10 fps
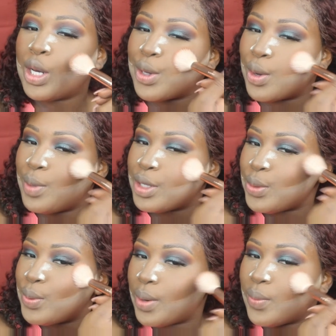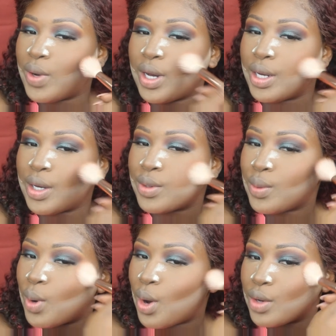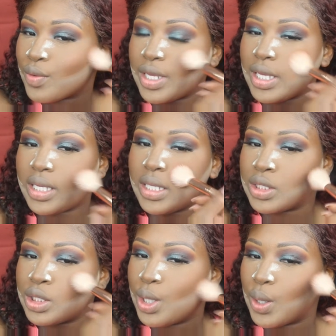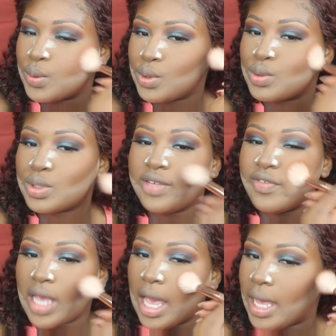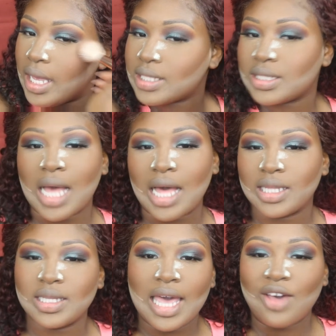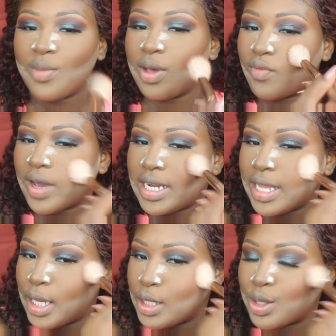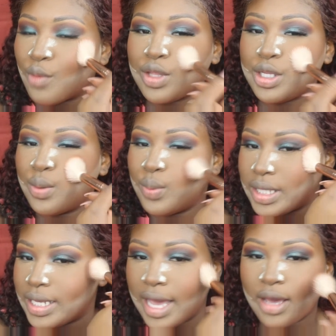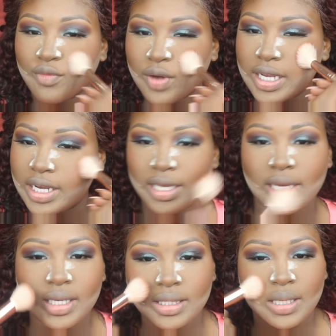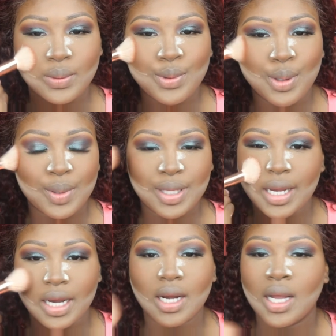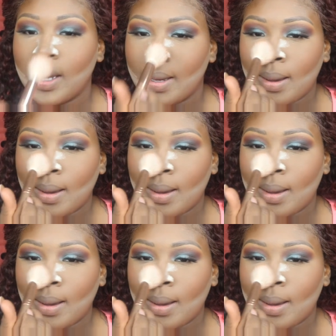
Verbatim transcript: Go pick you up one. Go to Walgreens. Go to C V S. I think they have them in Rite Aid. Don't really know what they got in Rite Aid because I don't go in there.